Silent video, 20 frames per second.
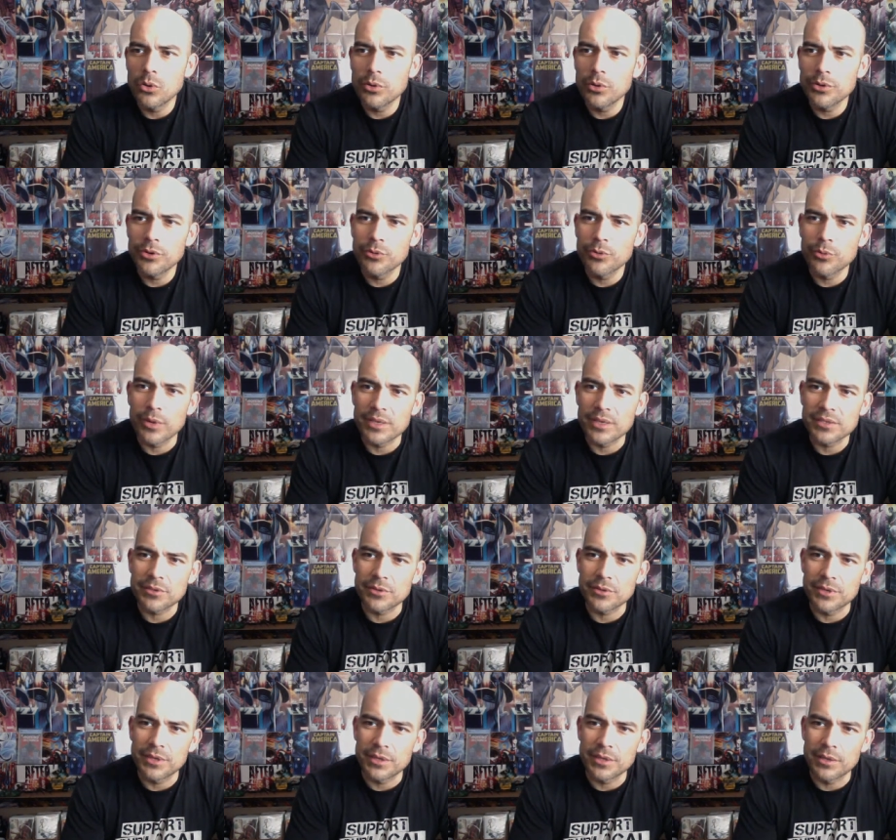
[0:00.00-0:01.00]
you wrestle
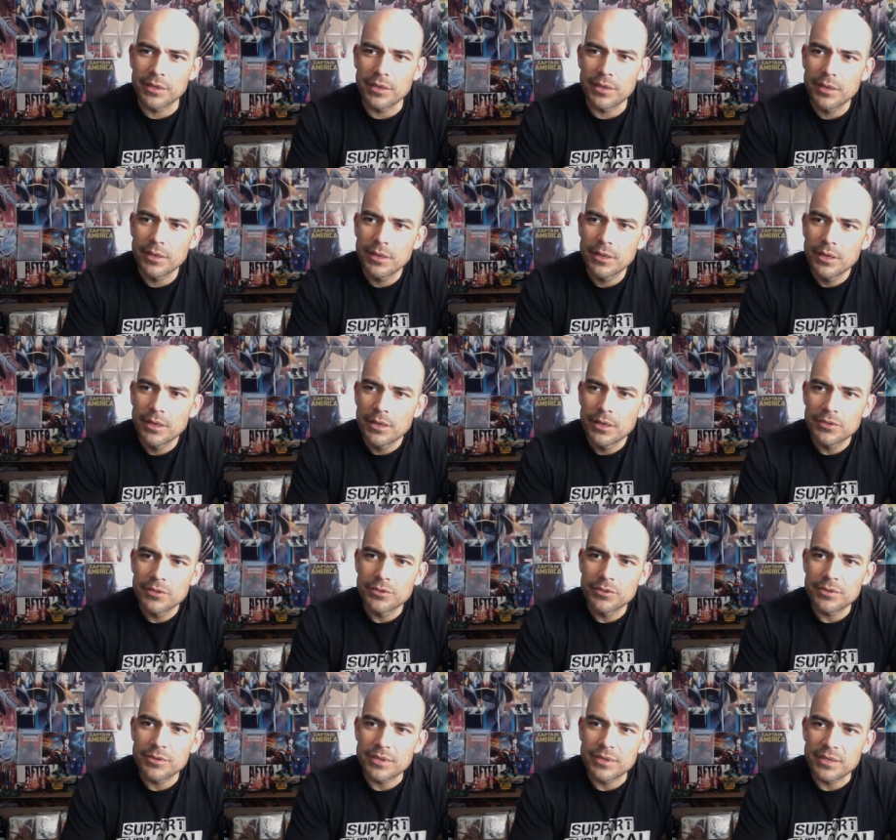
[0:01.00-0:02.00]

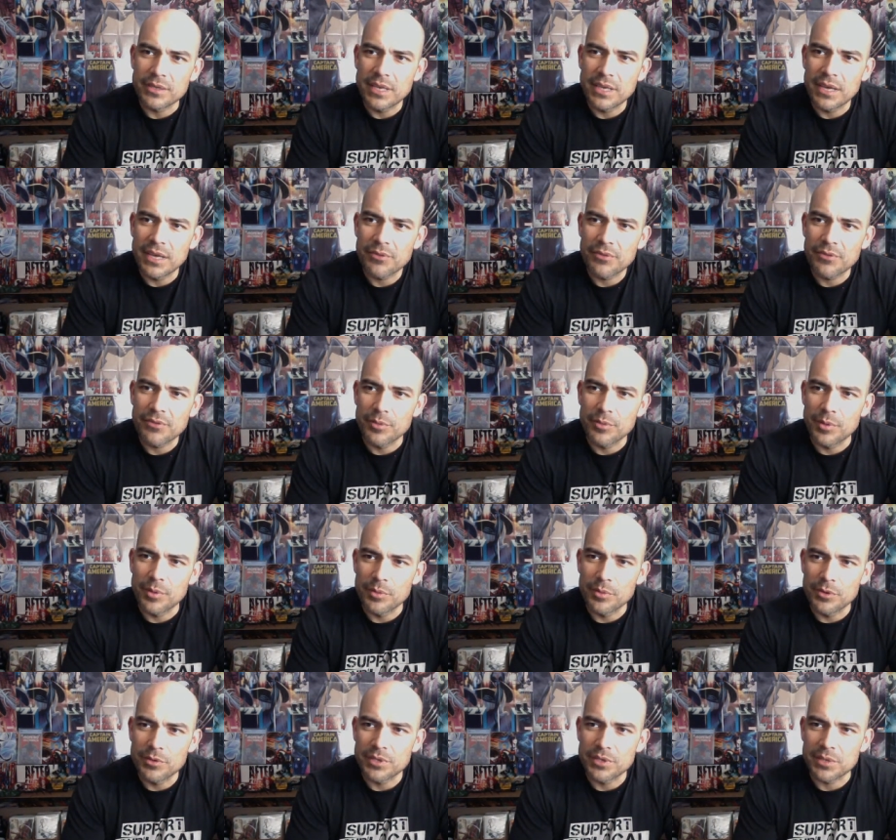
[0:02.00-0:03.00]
to the death from the
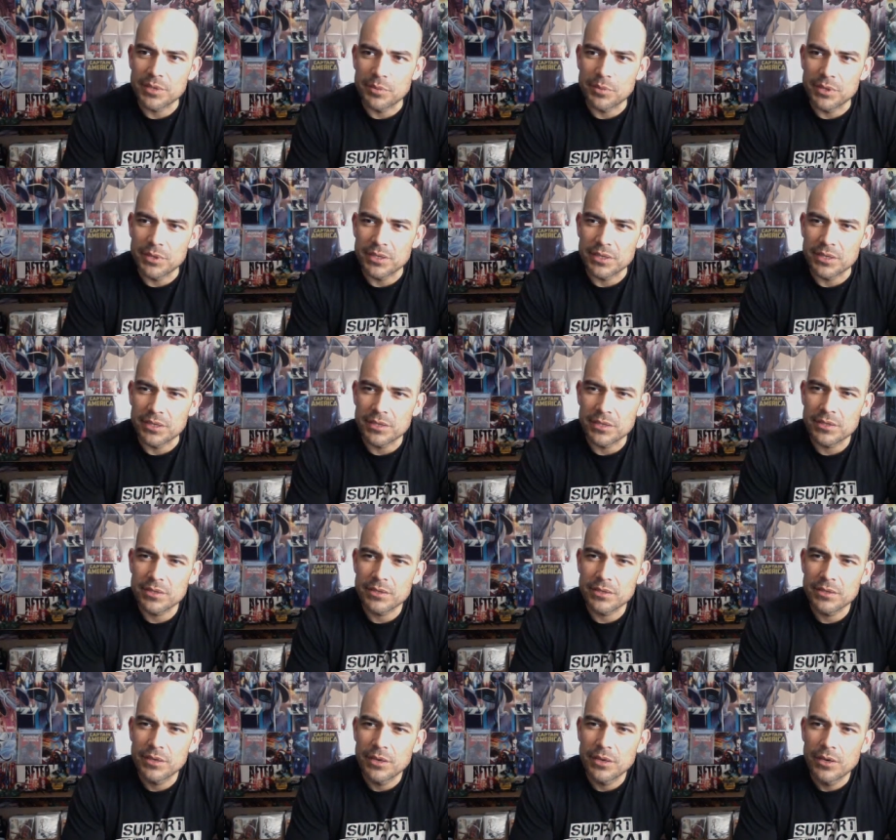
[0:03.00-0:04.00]
music business?
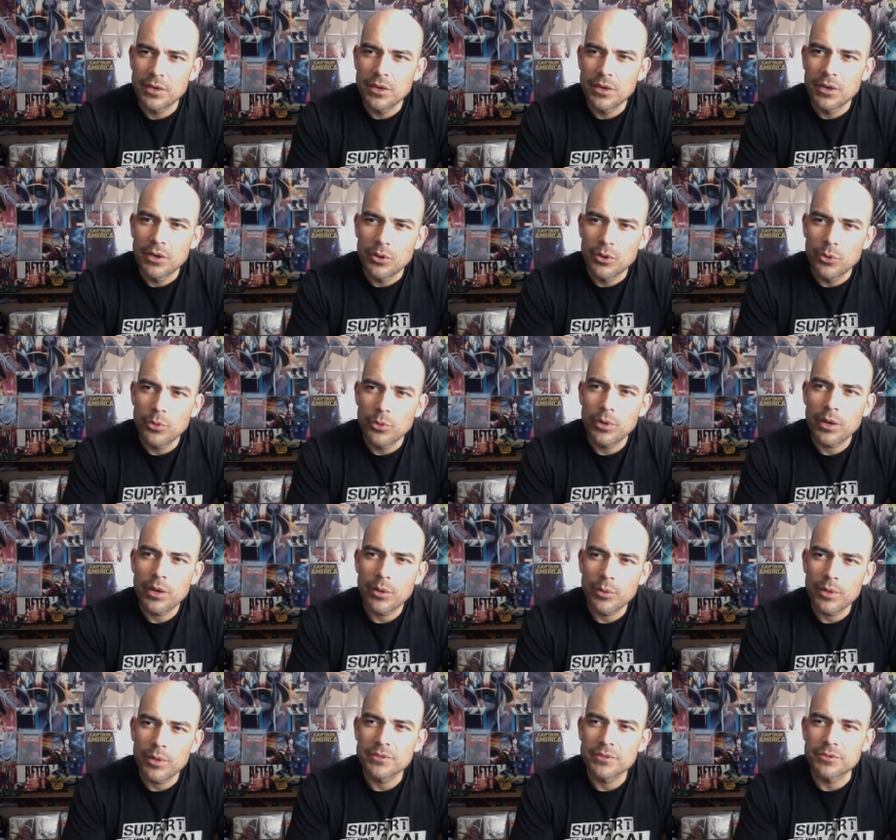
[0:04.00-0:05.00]
Who would I
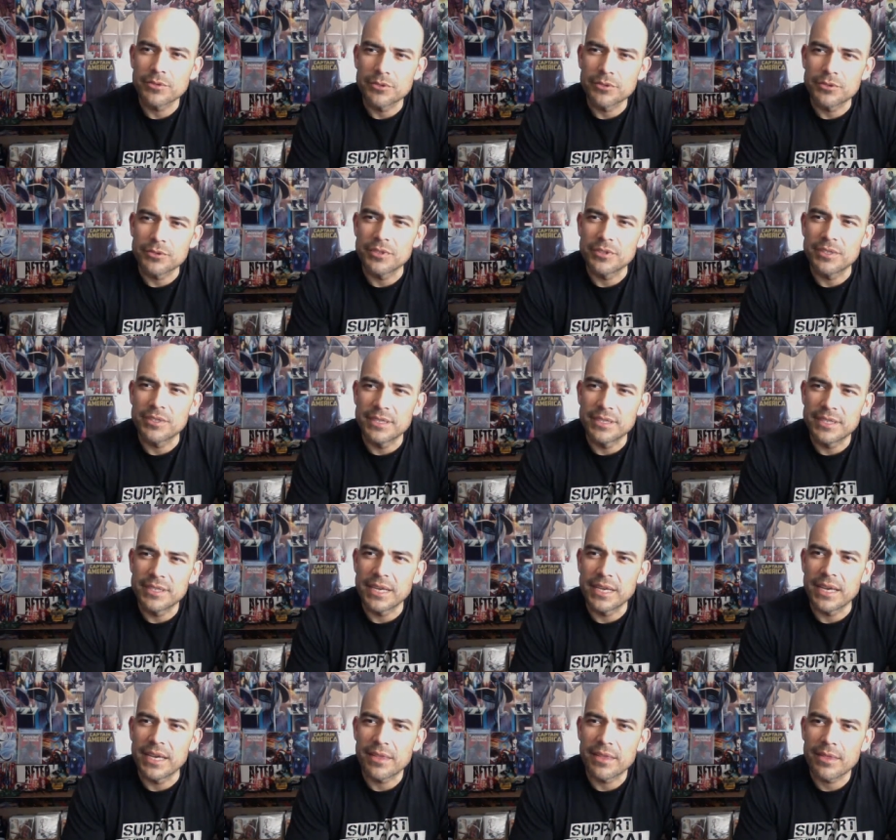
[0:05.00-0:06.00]
wrestle to the
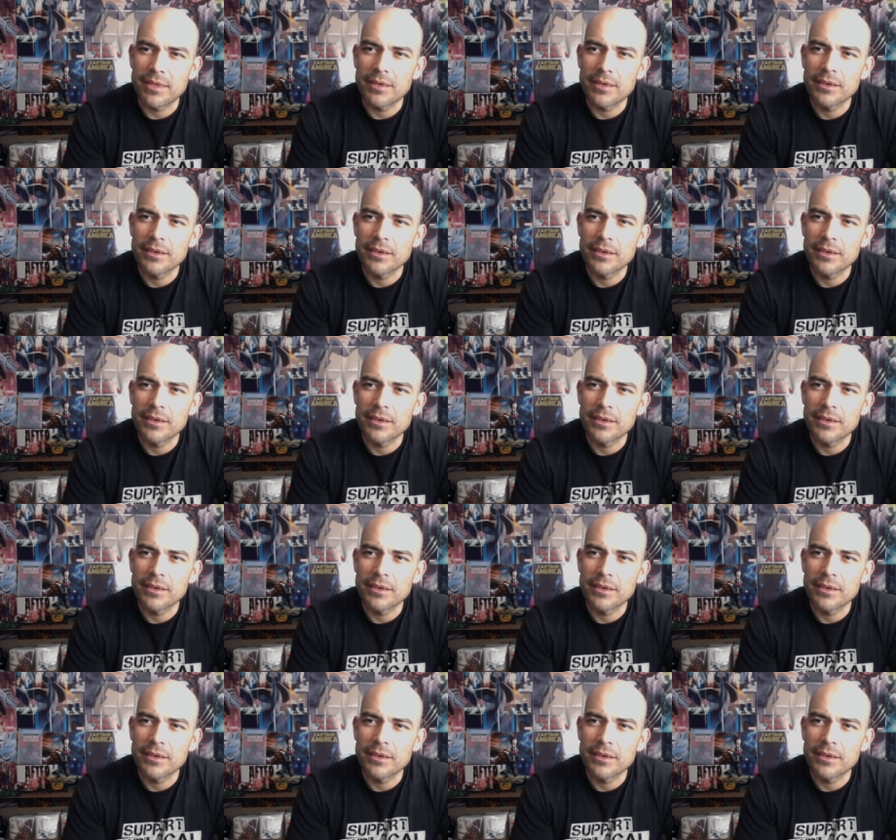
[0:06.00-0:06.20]
death?